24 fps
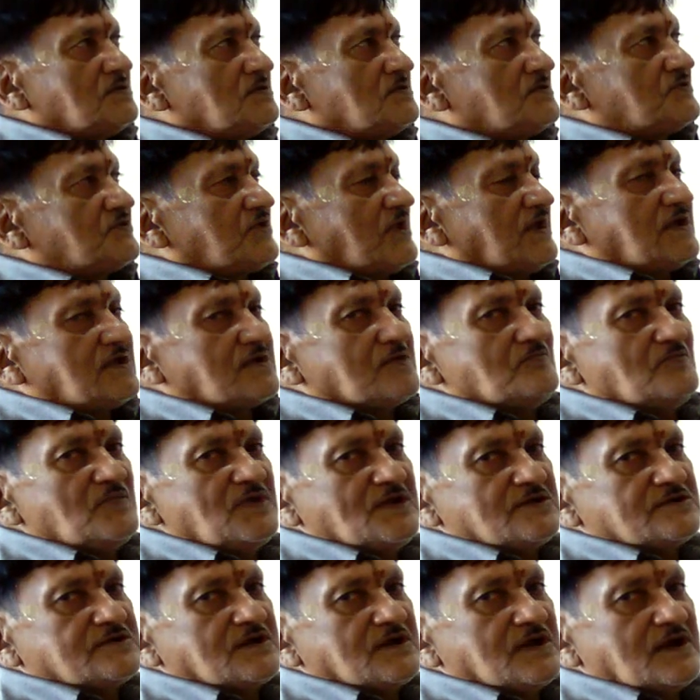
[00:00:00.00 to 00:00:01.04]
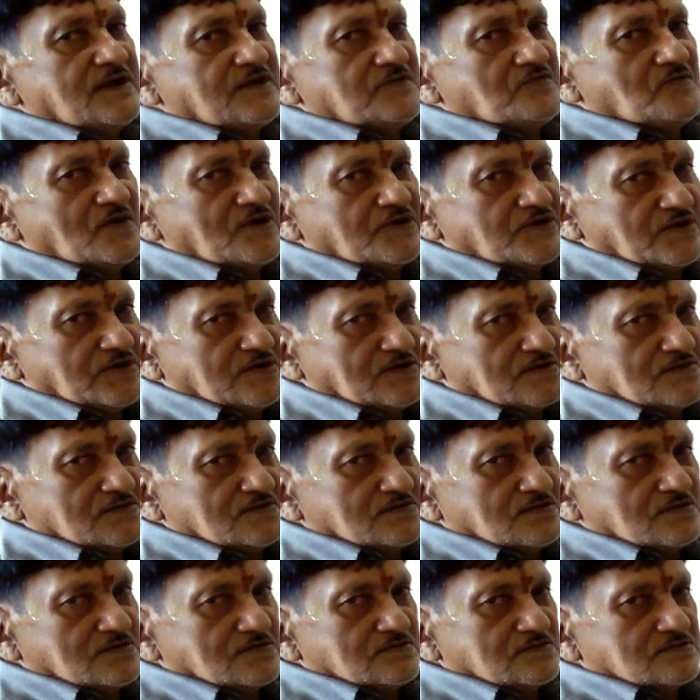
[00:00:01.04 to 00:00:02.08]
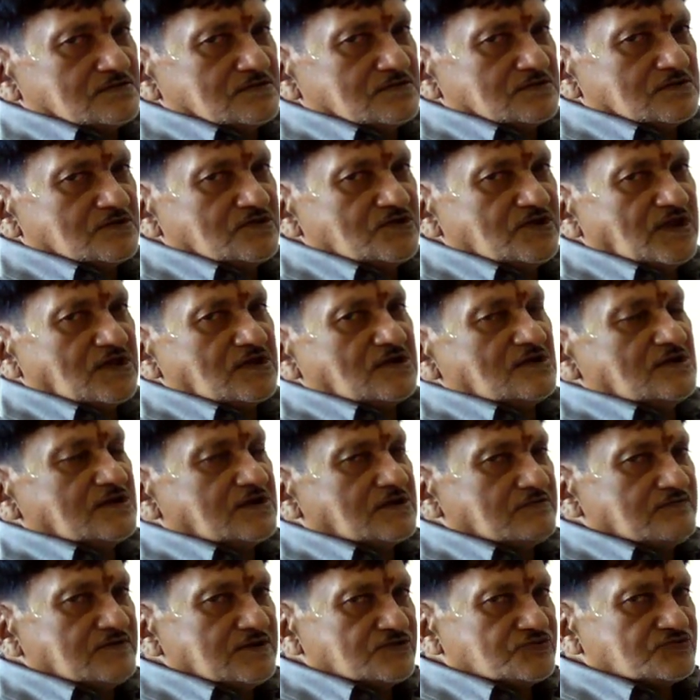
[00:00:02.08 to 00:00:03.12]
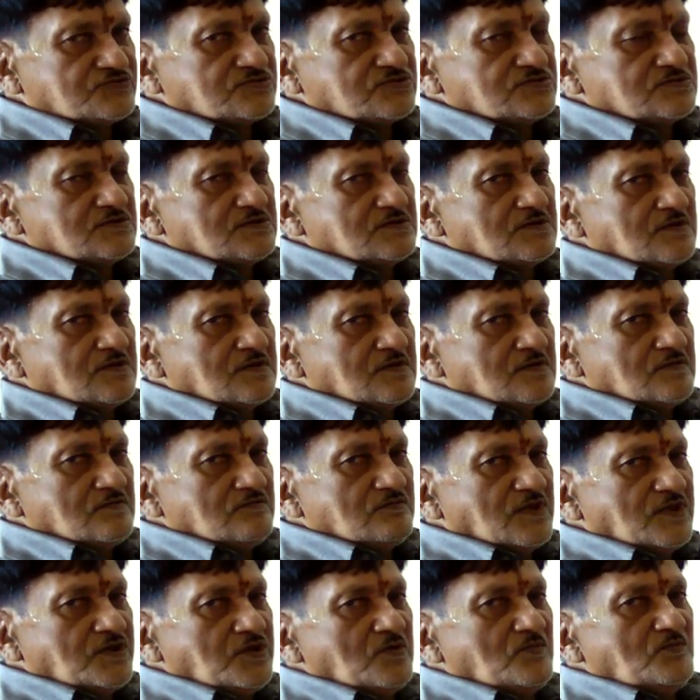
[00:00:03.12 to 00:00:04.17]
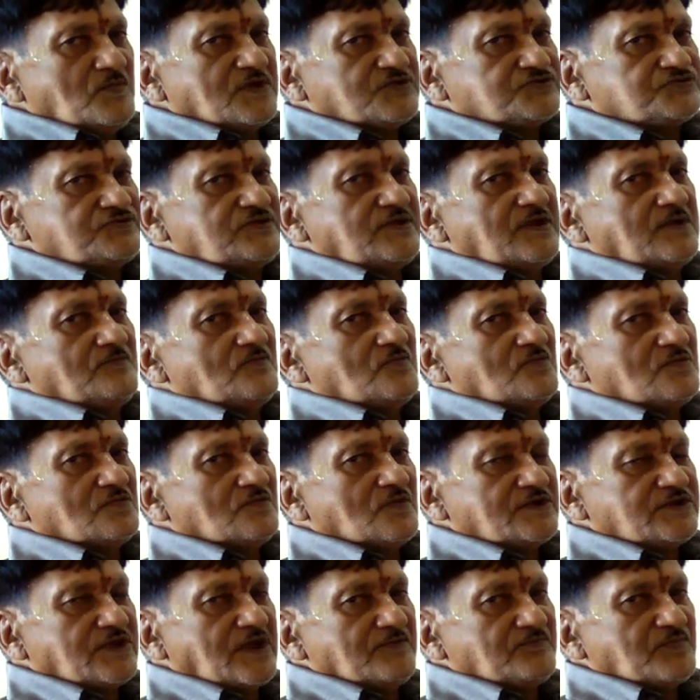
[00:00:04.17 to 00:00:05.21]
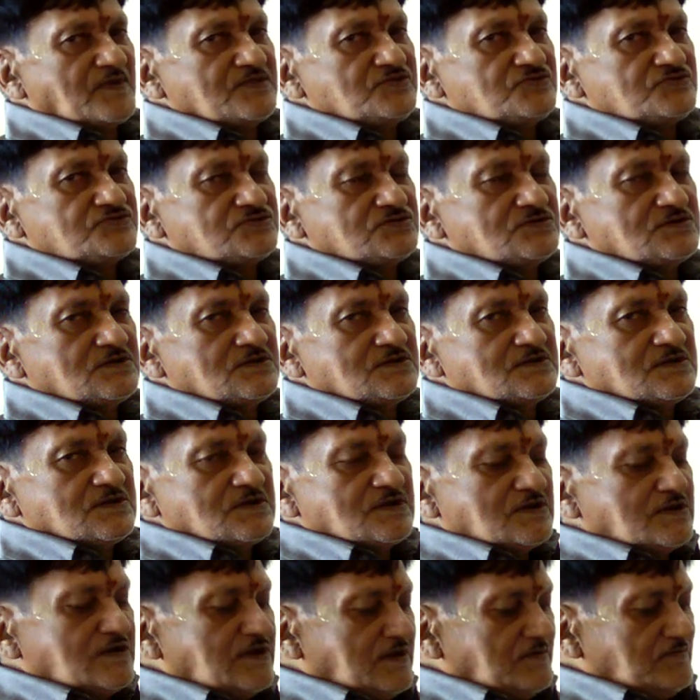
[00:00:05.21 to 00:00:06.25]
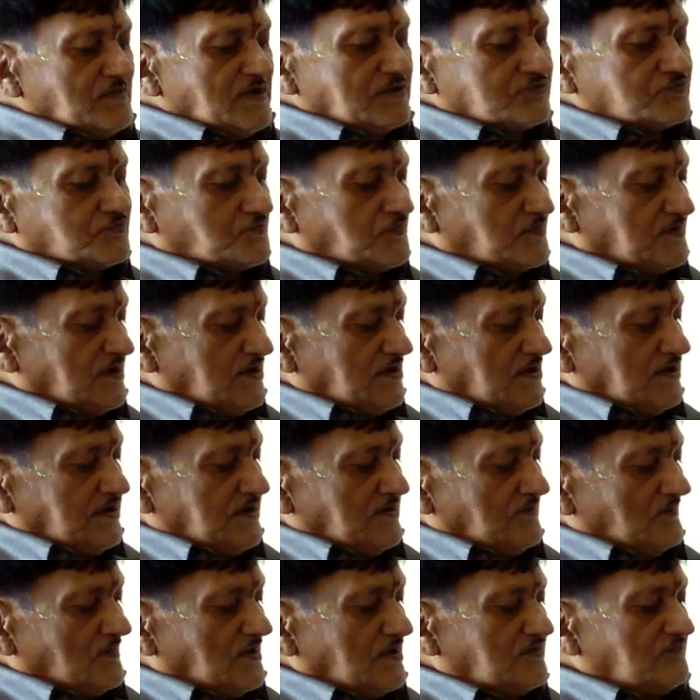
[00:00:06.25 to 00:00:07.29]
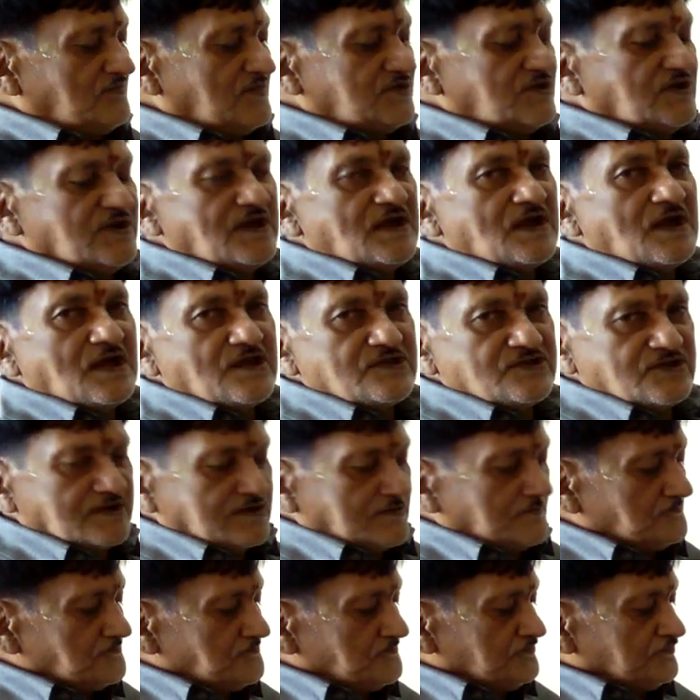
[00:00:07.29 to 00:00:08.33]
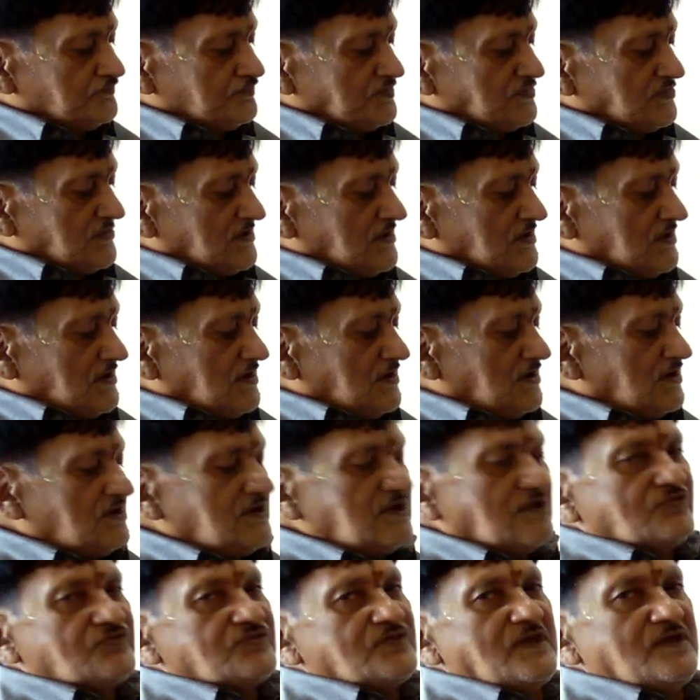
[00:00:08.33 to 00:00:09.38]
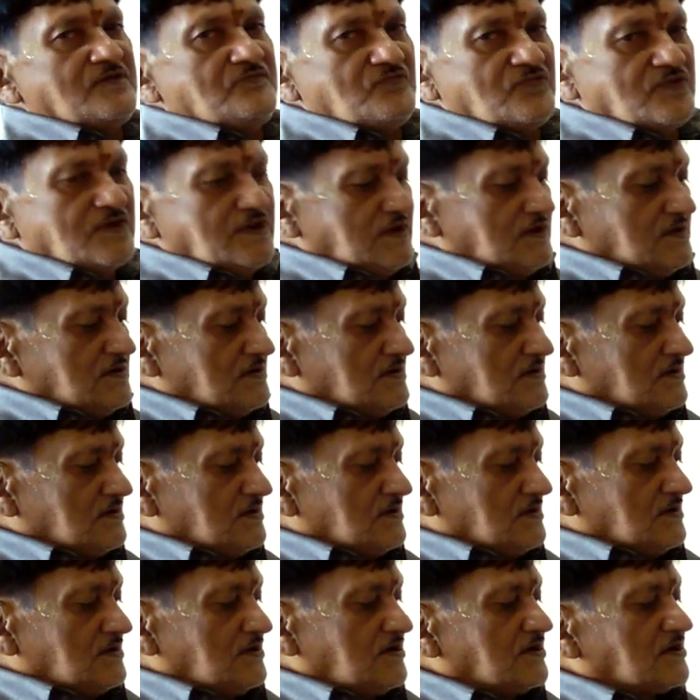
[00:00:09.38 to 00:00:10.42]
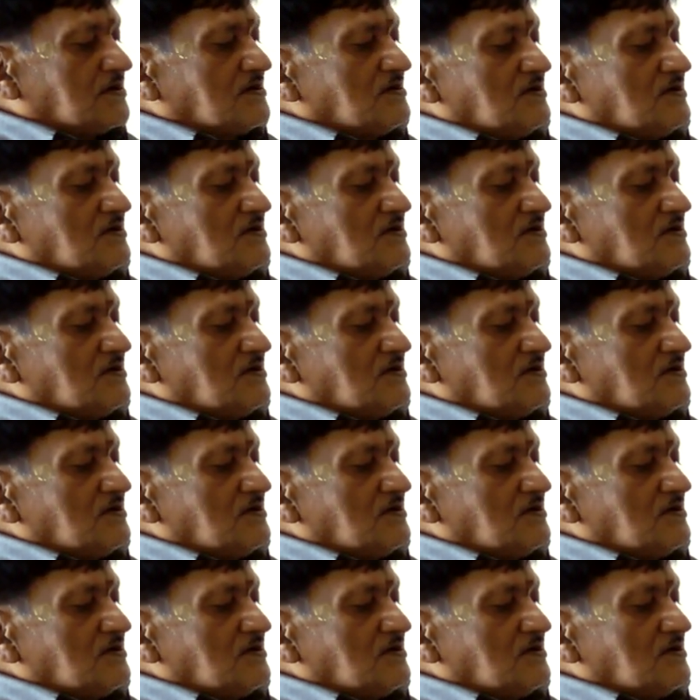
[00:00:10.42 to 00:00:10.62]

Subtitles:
you take milk and water. They are liquids. When you mix them, what happens? They mix freely one with the other. In the same way, the